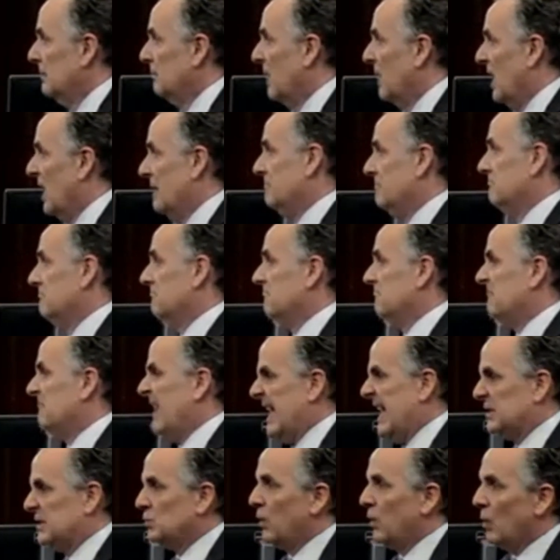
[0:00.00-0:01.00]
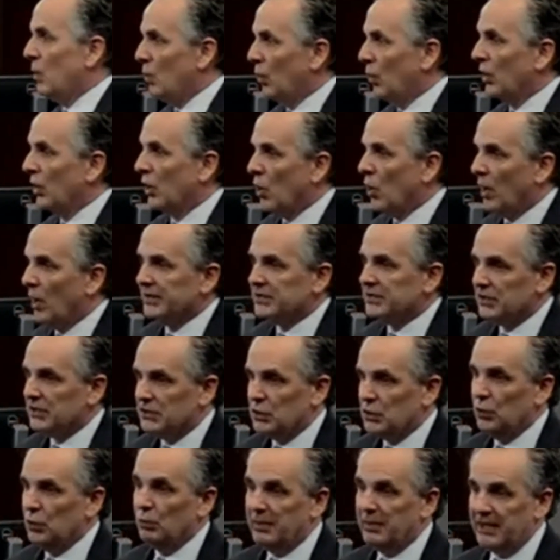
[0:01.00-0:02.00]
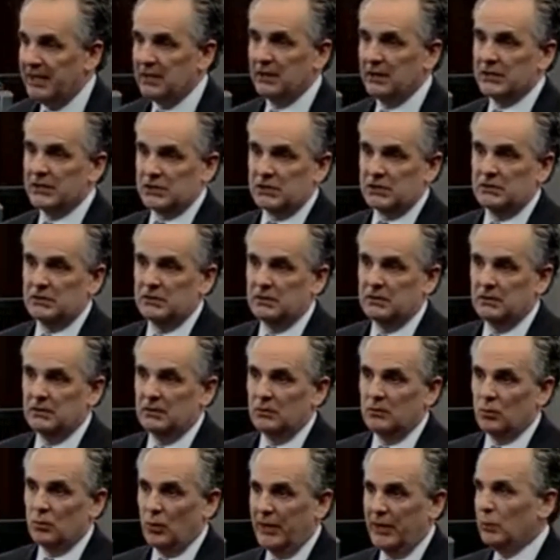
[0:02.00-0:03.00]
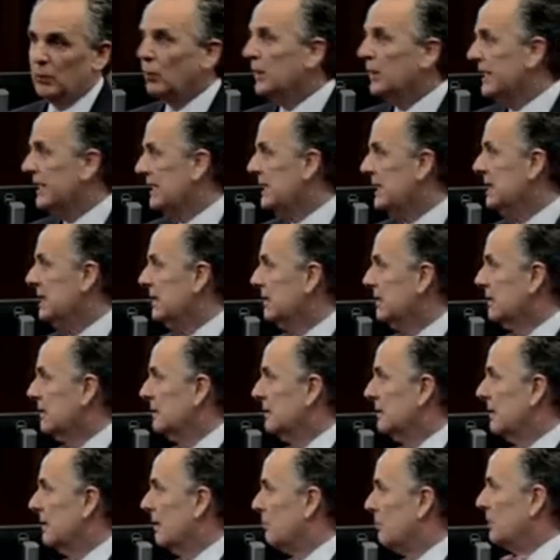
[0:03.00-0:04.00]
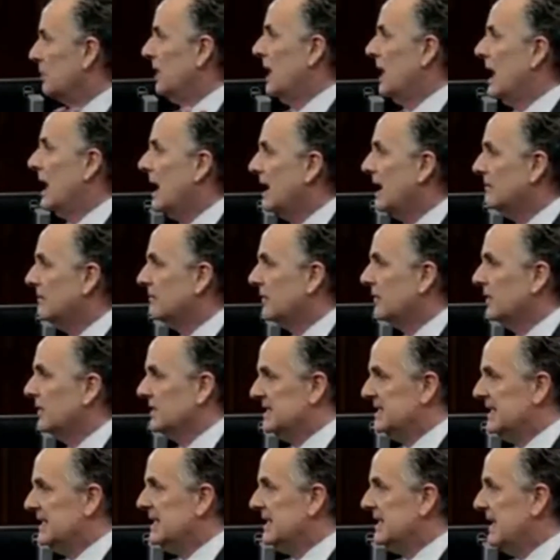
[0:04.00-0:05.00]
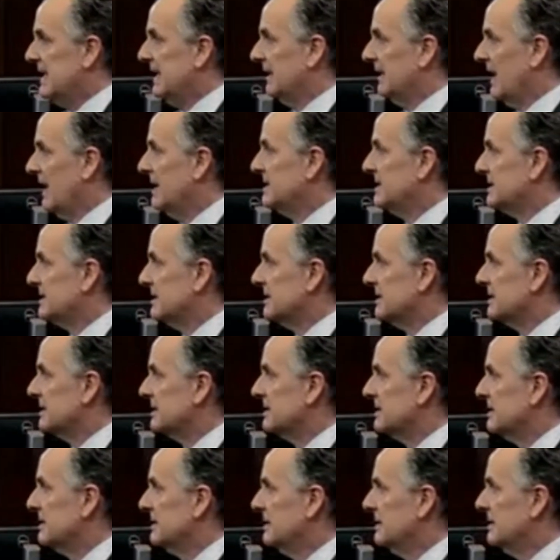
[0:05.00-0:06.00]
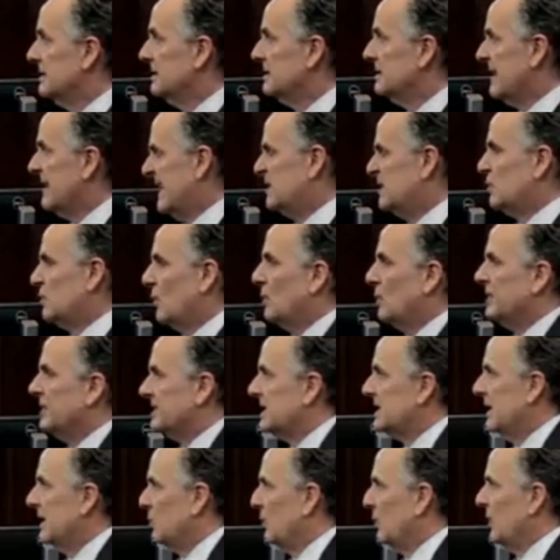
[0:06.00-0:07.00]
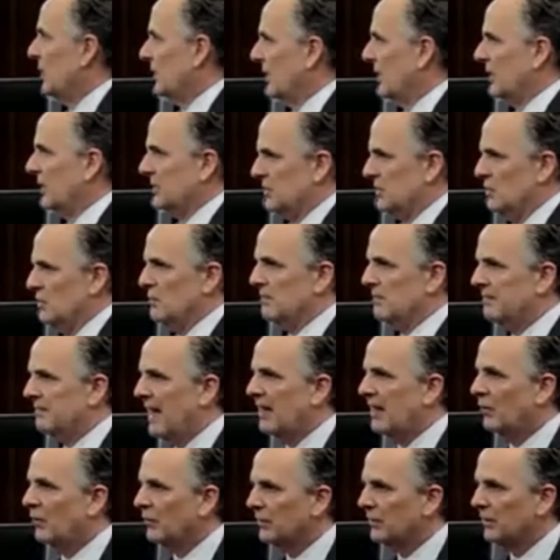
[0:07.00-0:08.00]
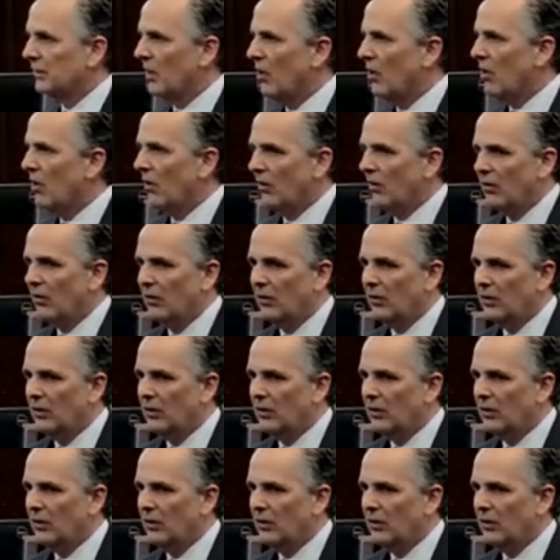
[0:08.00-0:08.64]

but that's what we're going to do, because when we applied for a DEA license, that's what we said we were going to do, follow the law.